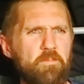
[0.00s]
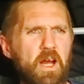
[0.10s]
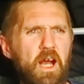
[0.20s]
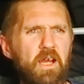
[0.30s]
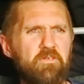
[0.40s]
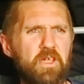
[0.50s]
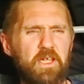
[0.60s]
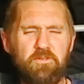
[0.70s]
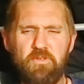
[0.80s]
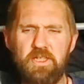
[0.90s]
I'm
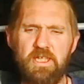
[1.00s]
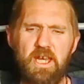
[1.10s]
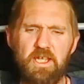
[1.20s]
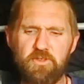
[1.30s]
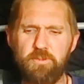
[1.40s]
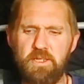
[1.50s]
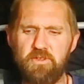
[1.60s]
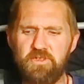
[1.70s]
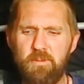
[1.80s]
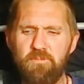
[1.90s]
kind of, in that experience,
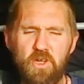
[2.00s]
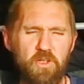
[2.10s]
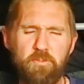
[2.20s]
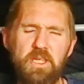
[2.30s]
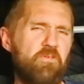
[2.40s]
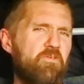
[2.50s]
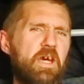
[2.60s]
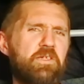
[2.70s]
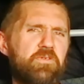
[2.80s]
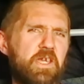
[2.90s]
I'm not a big
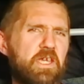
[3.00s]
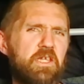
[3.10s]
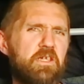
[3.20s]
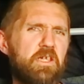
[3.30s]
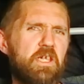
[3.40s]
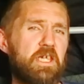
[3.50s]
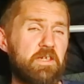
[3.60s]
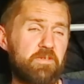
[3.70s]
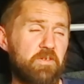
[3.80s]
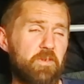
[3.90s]
fan of taking,
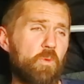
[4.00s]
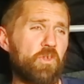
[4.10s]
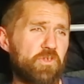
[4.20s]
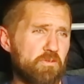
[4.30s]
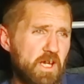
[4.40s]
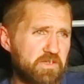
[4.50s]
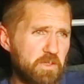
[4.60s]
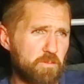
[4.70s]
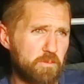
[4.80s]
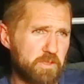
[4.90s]
even if he was the right
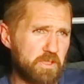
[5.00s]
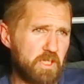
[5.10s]
temperament,